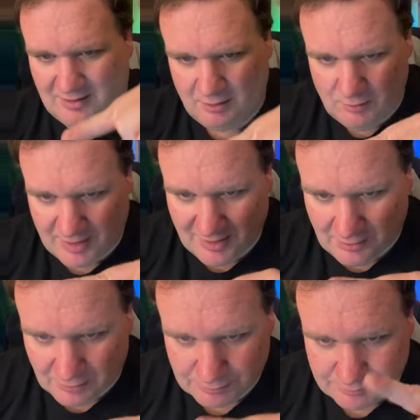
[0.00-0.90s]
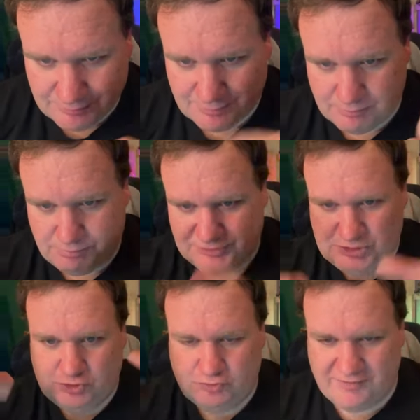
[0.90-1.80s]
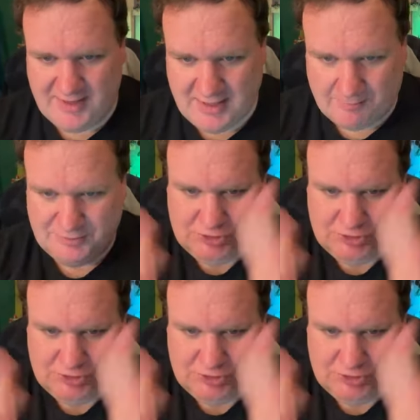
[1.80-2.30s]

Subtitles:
Oh, and a little thing.